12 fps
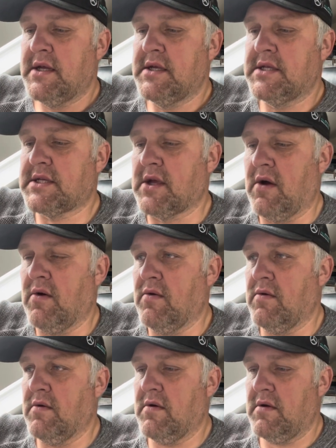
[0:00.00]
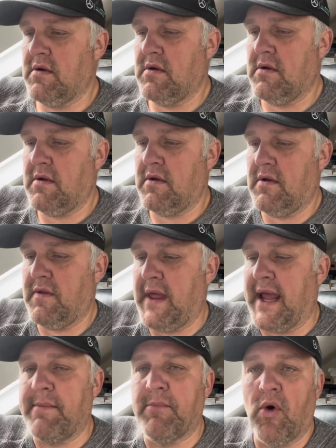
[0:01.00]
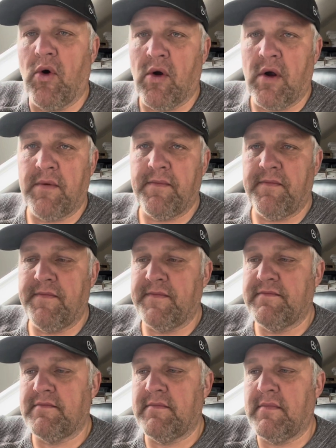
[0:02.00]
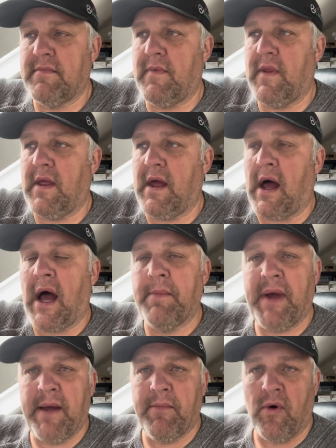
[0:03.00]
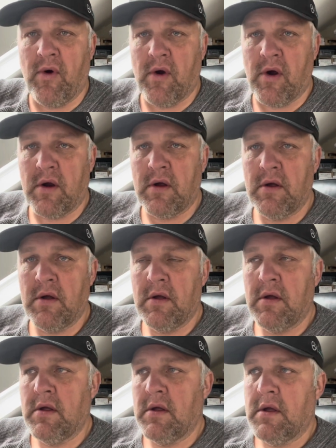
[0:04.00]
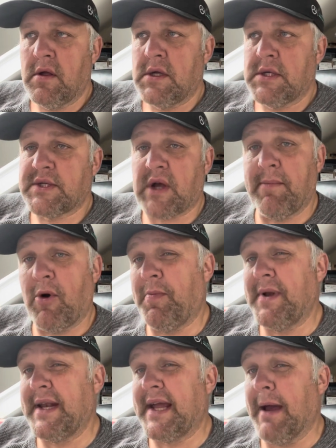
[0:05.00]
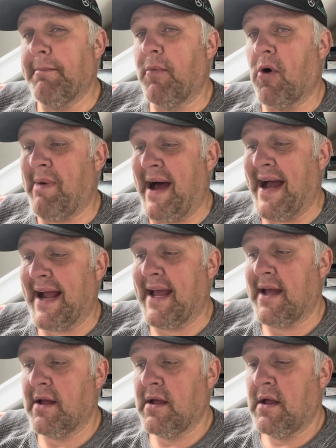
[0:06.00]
So they get more, I pay more. So I'm hoping to get more back.